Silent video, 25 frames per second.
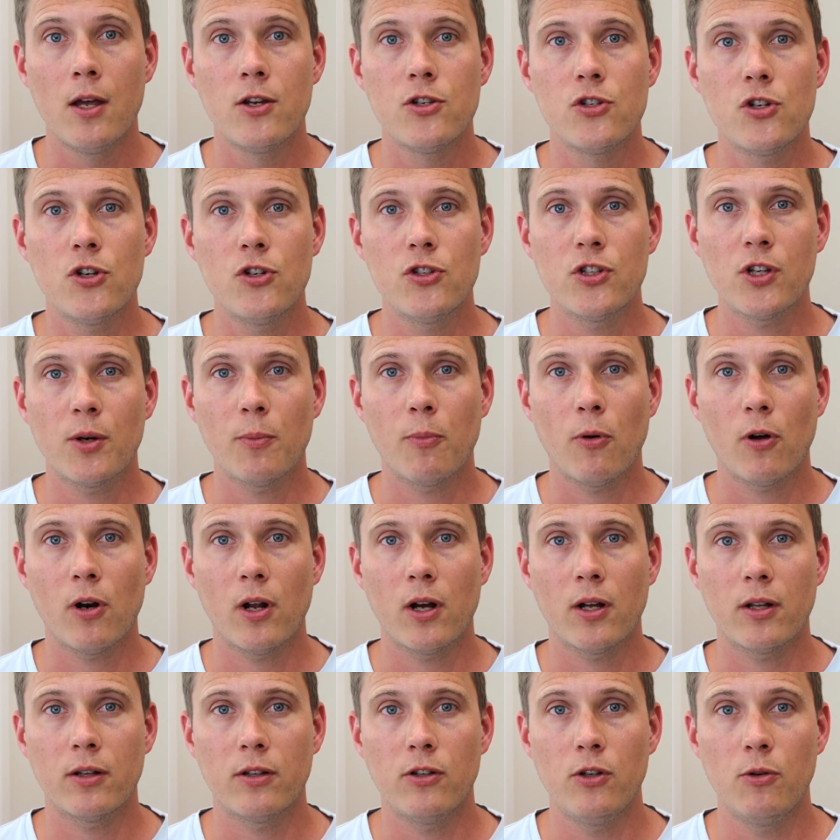Choosing a
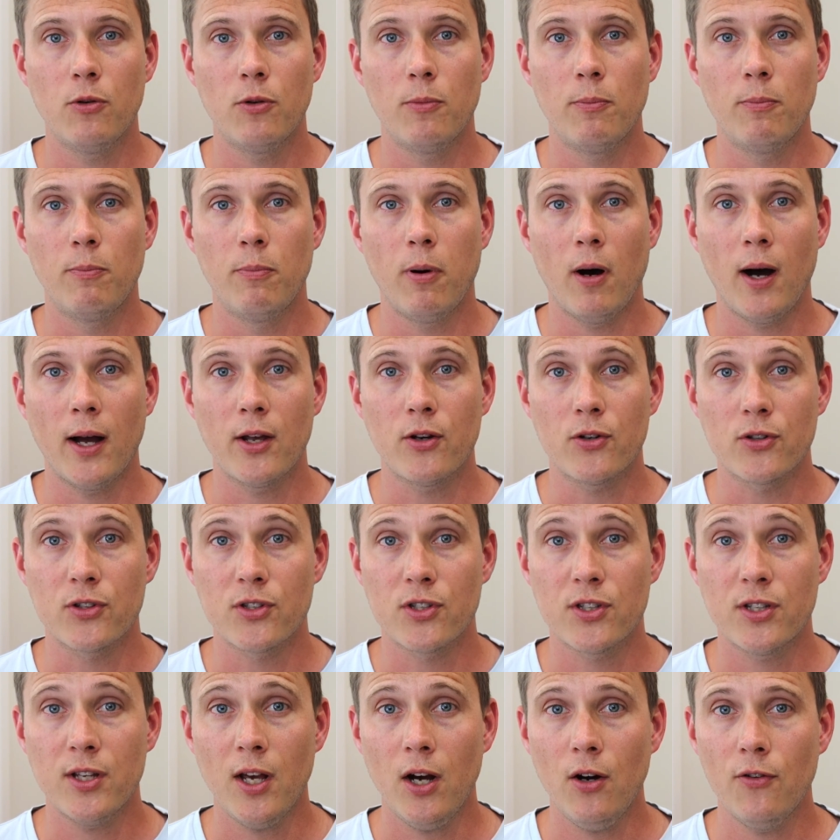product you would buy
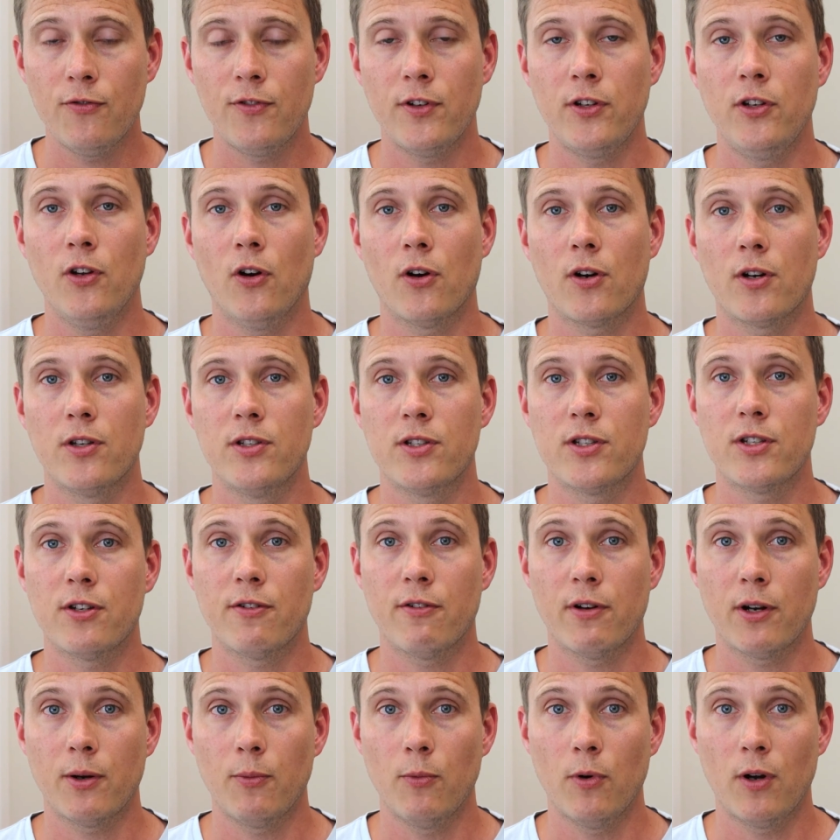yourself and not
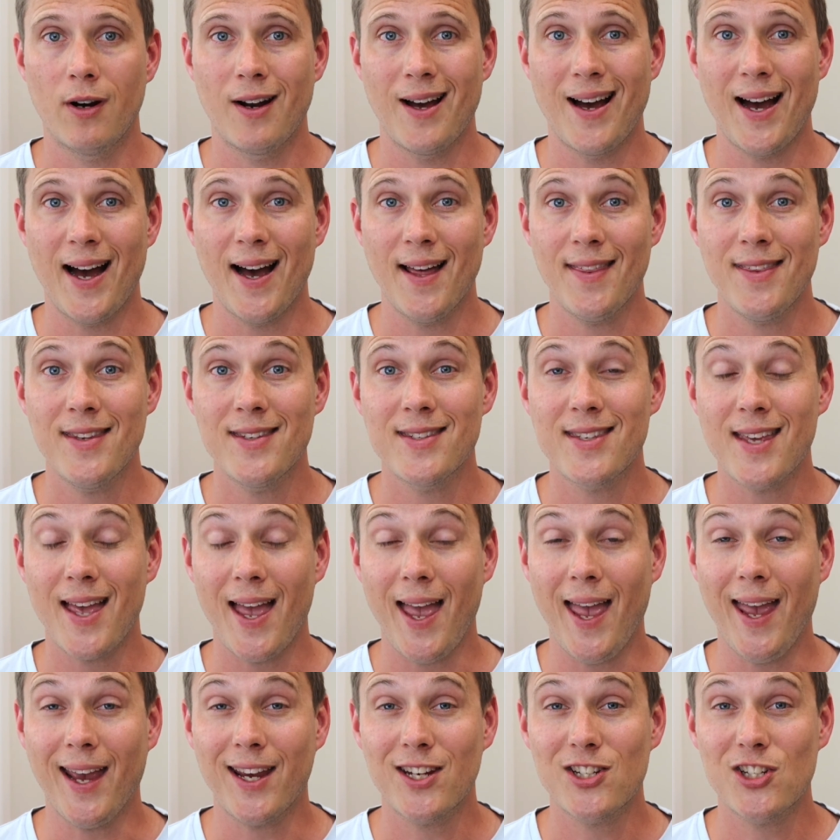considering what others
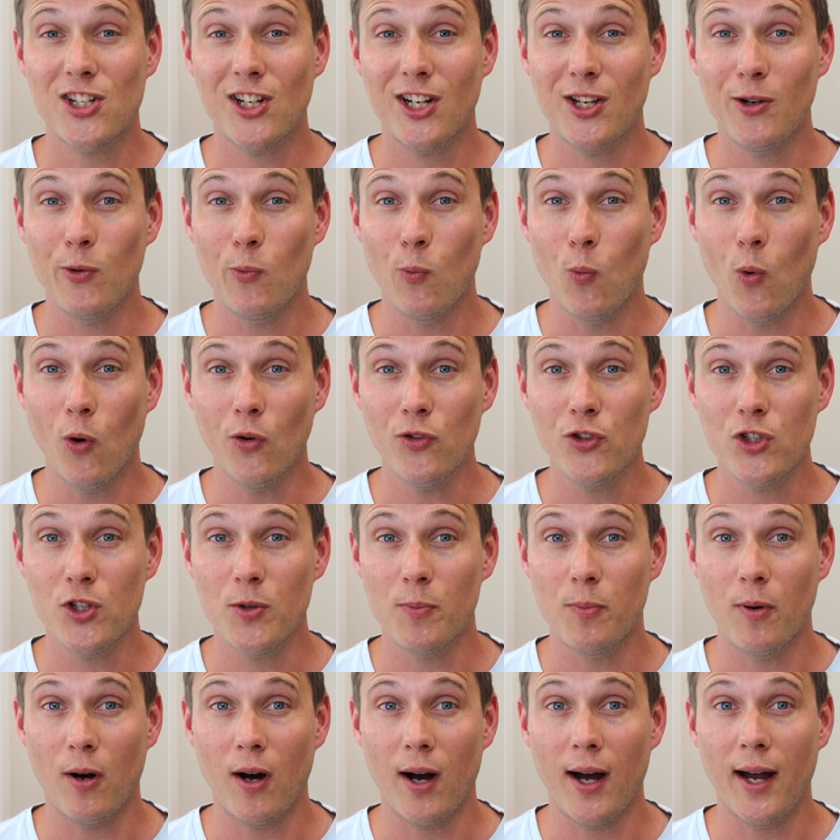actually want to
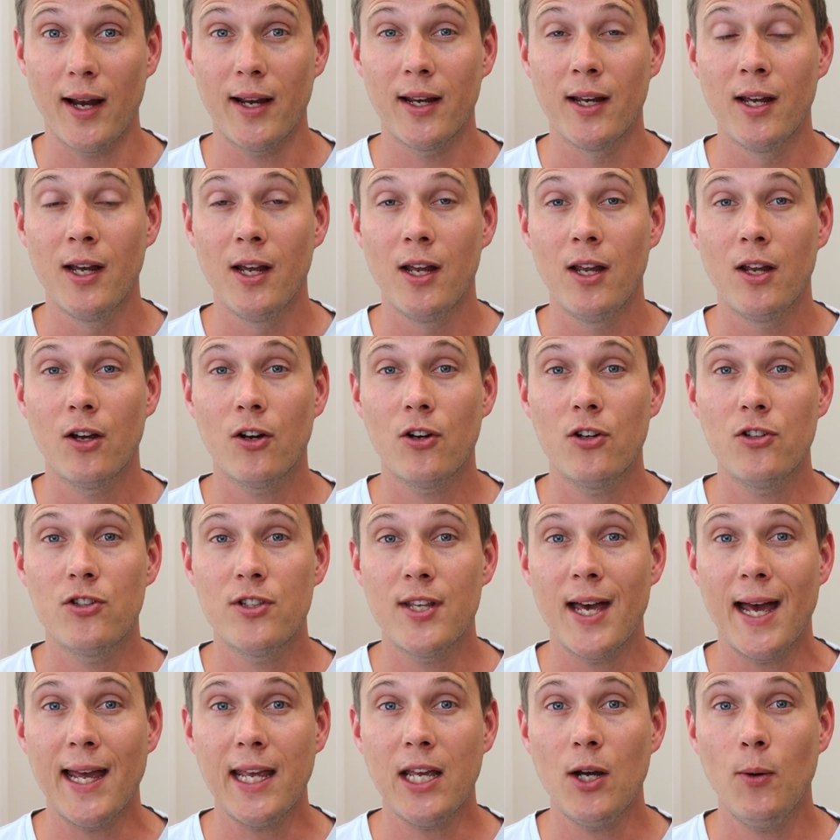buy could
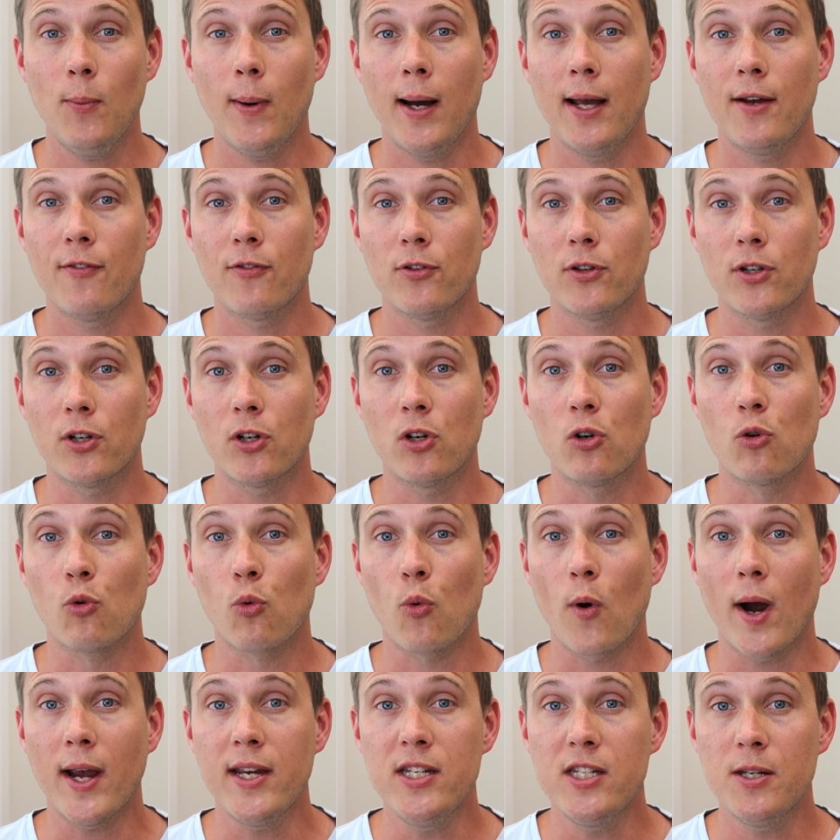take away from the
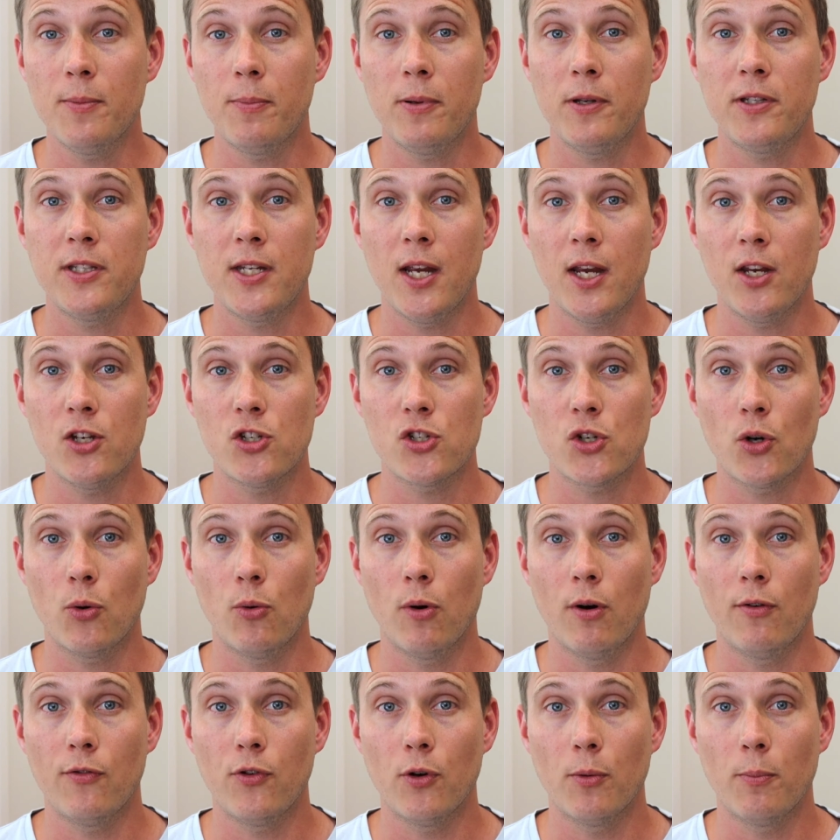greater
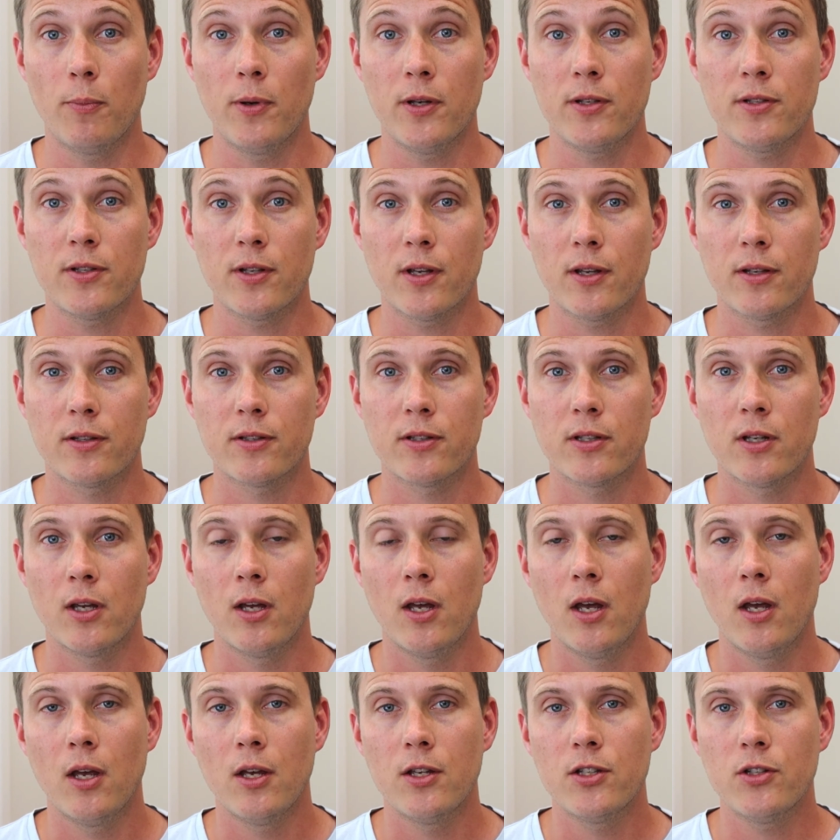potential of your business.
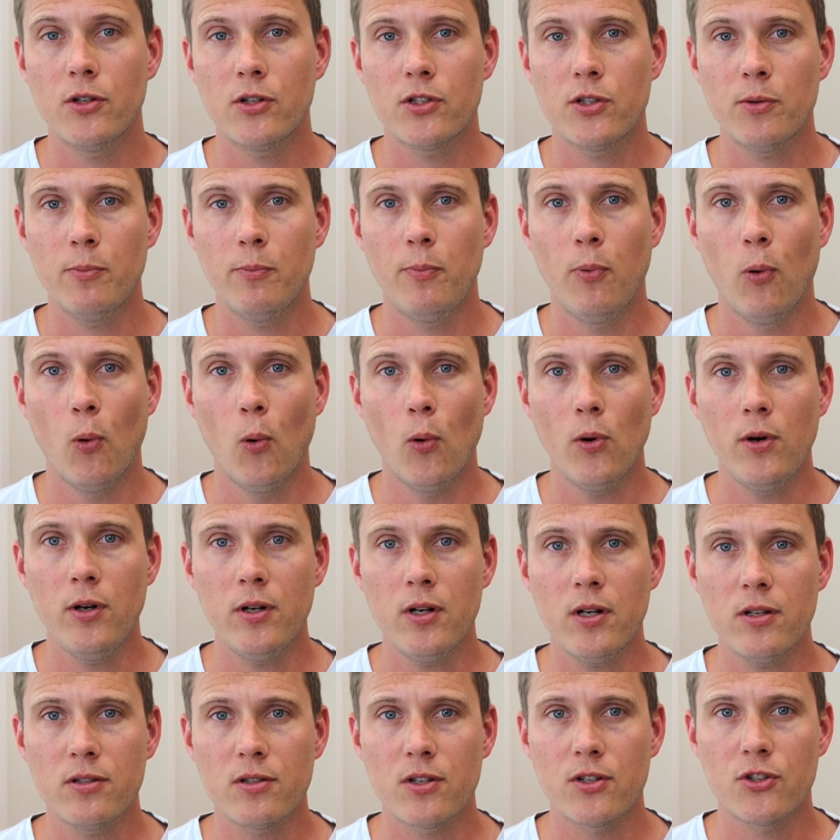So it's
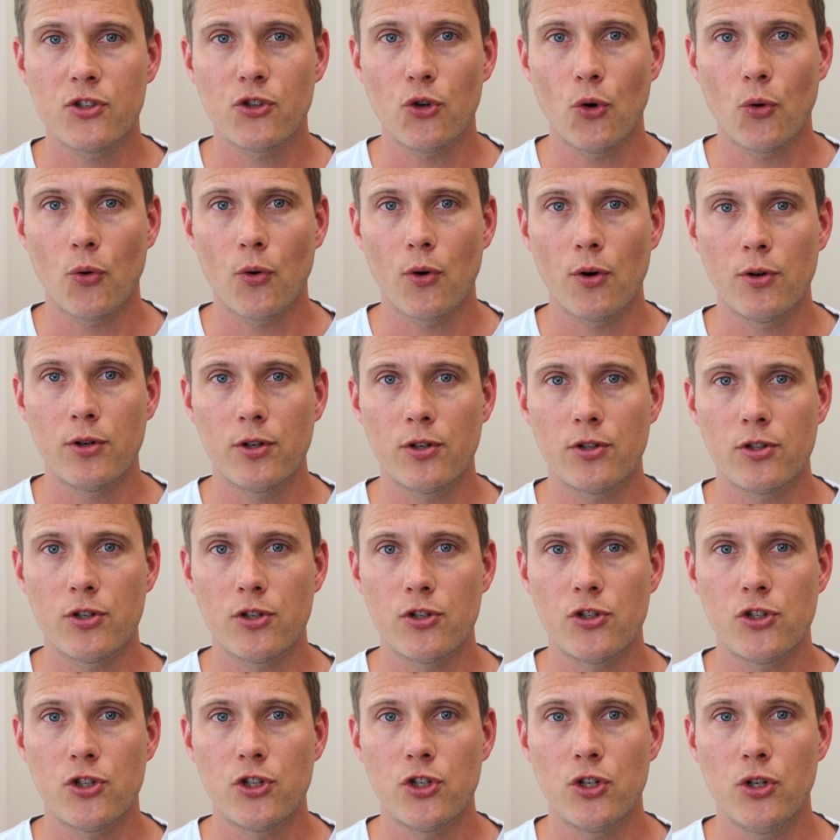important as a store owner
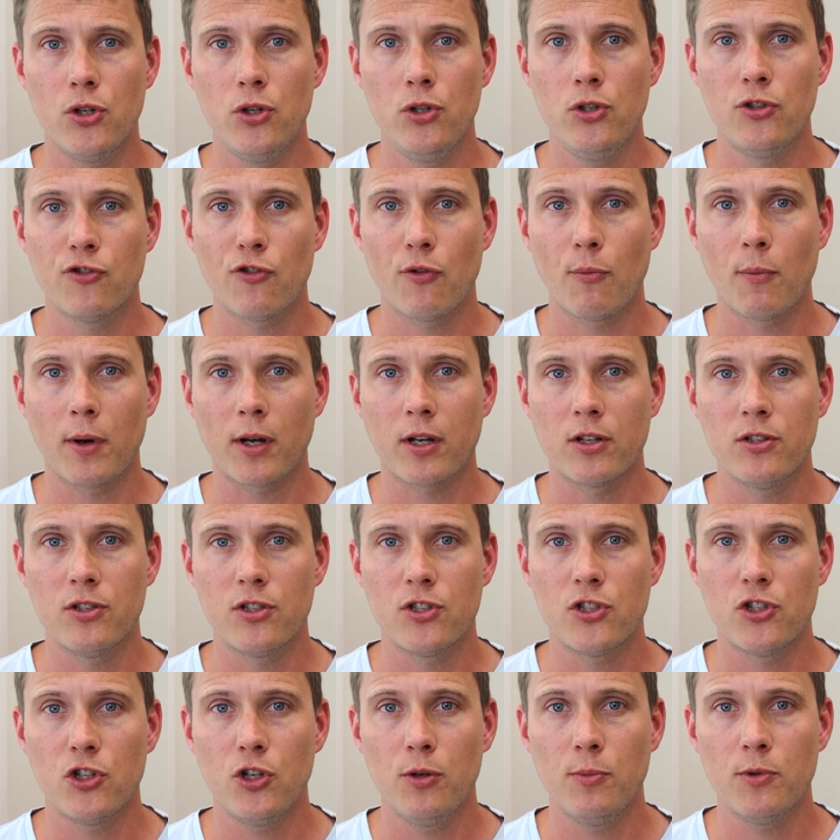to choose from a
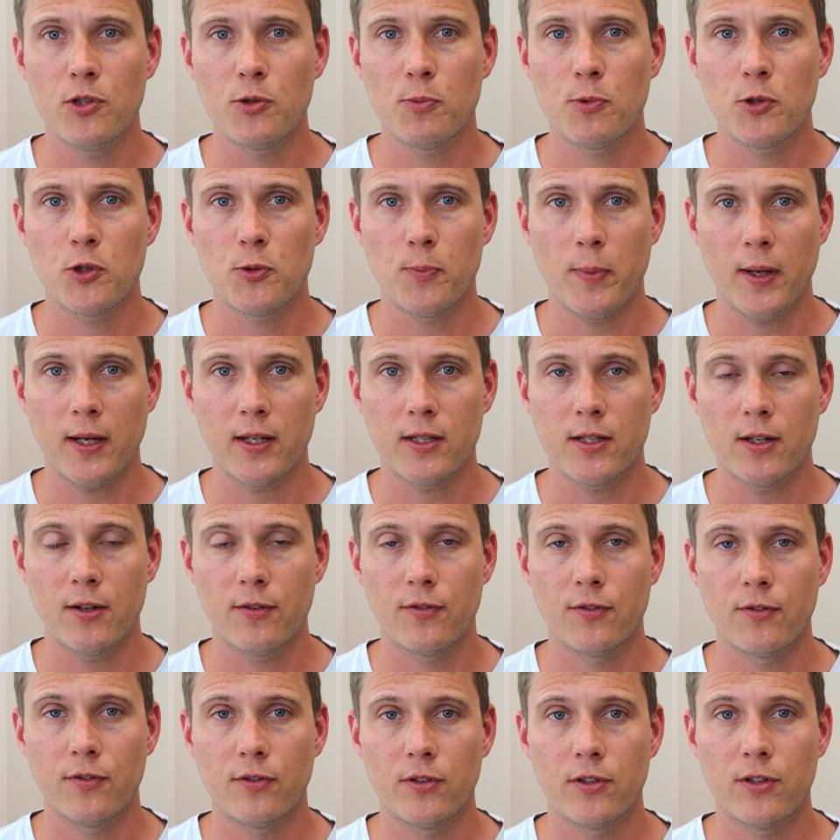consumer's
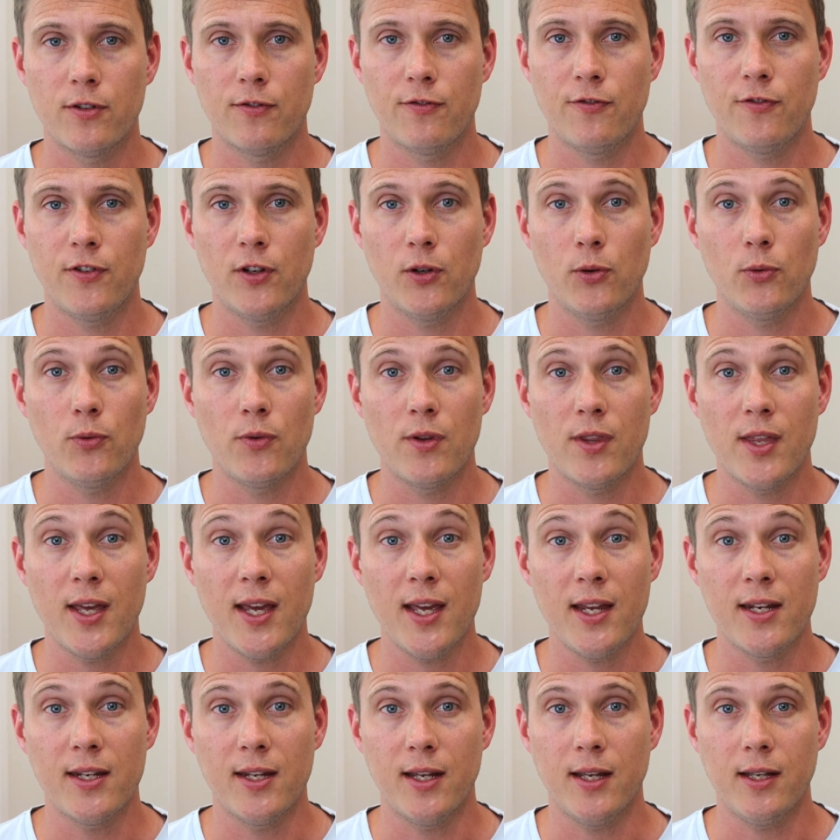perspective to fill
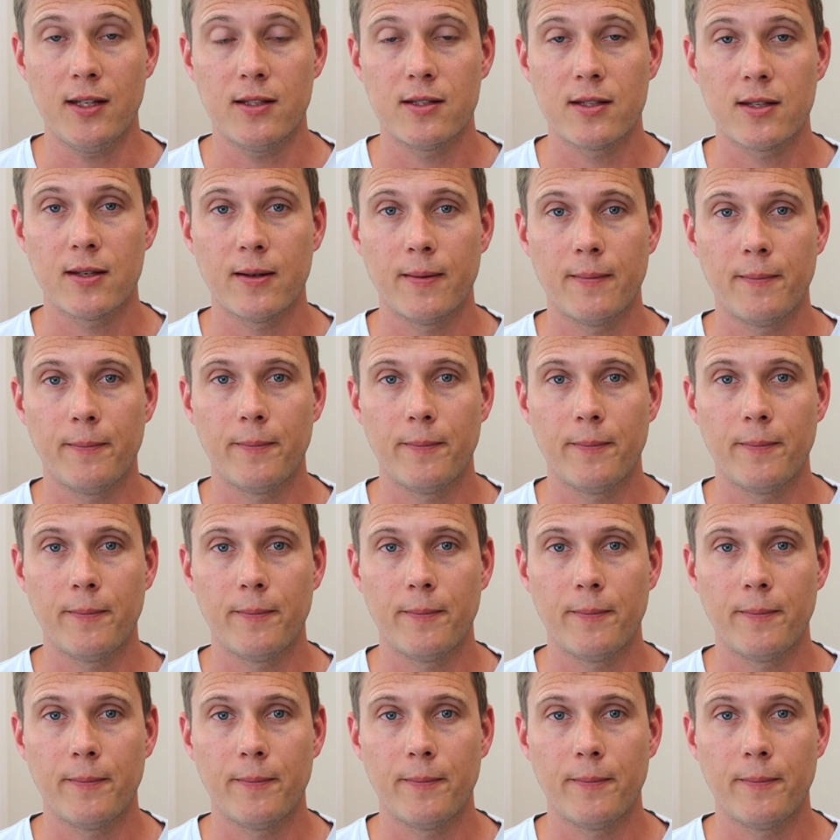their needs.